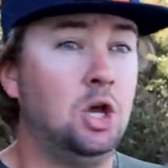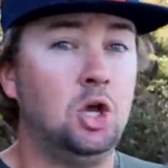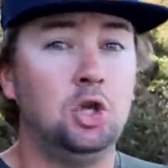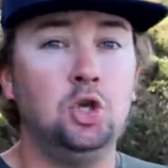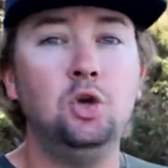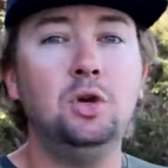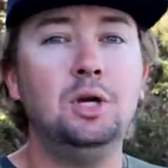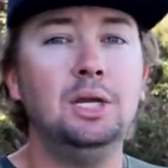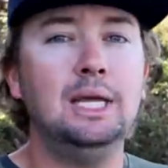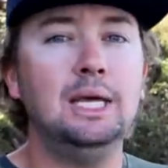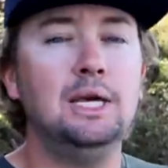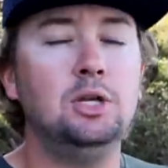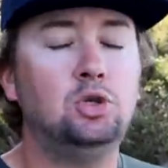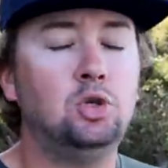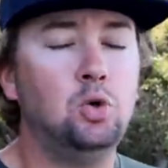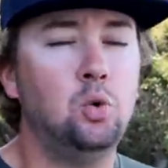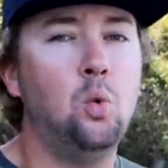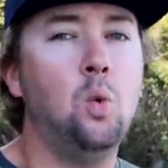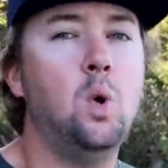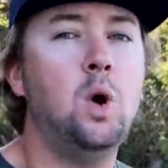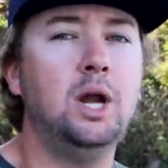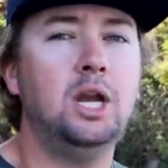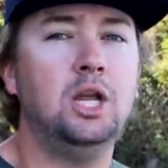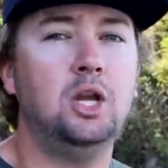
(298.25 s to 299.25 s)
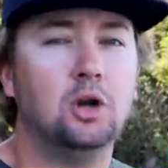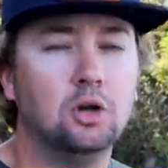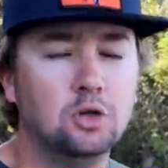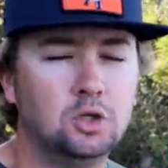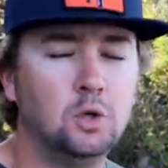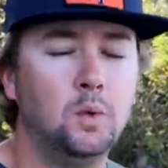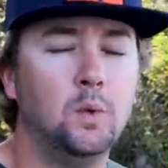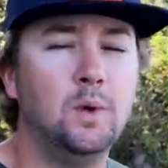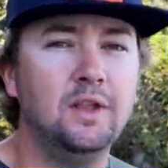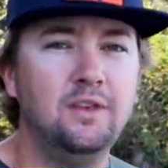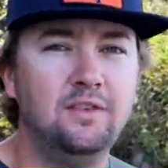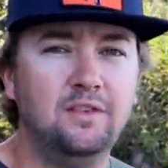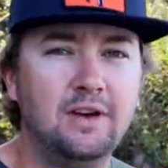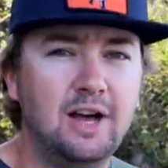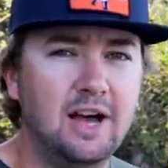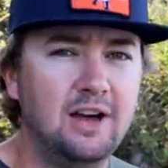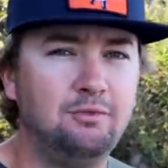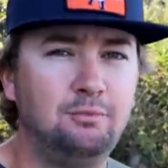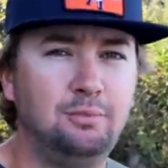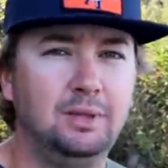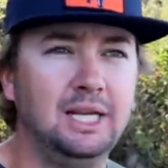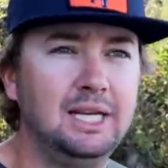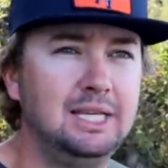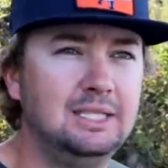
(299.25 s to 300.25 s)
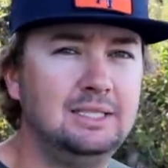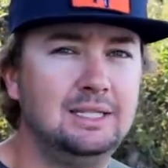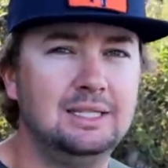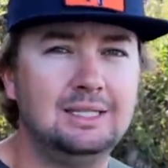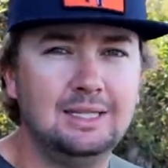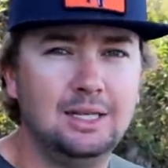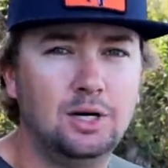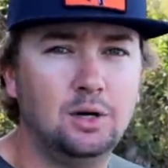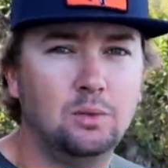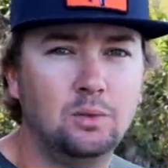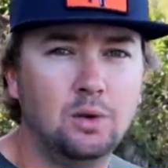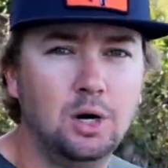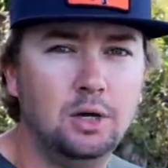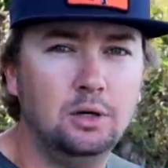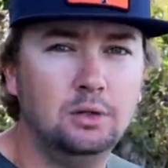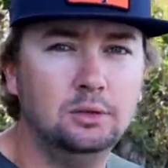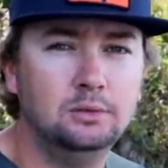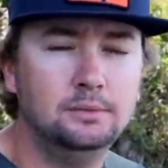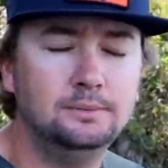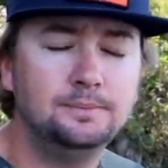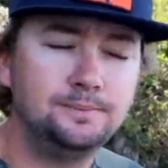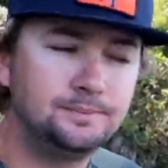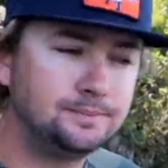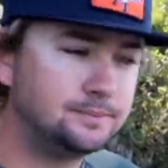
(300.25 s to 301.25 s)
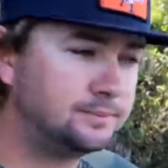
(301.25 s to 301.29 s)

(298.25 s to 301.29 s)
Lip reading: you could hit 20 or 25 places in a row